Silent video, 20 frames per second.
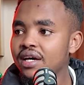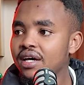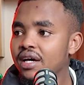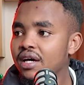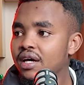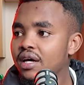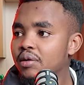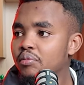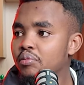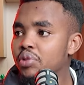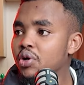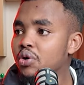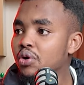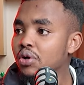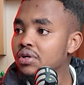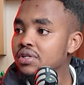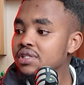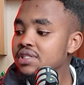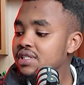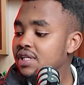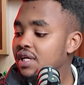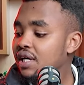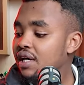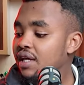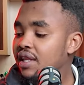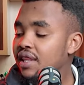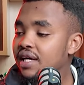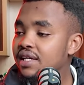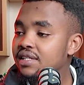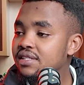World Cup because
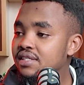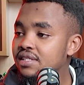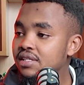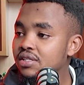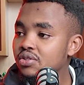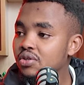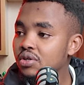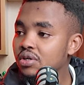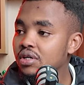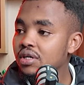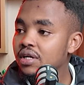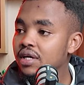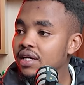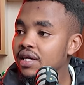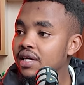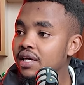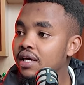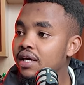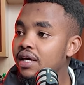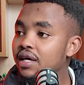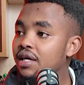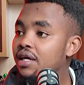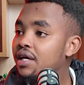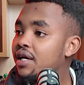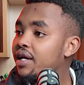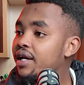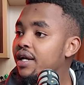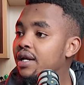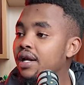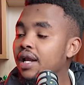that season he, he
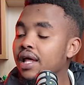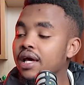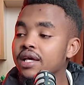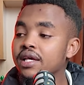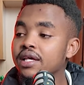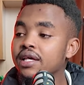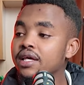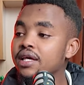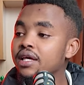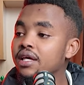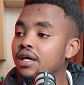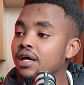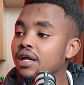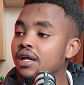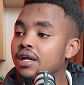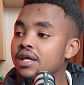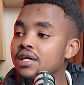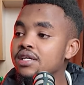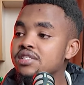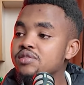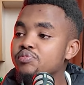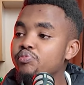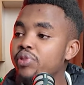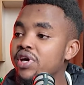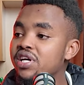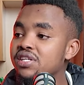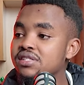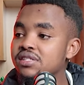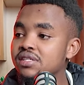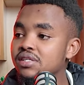had like he had his
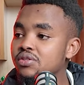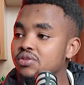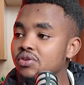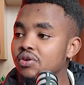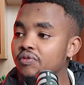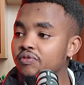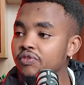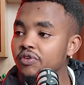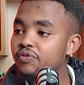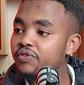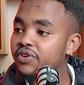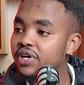best season for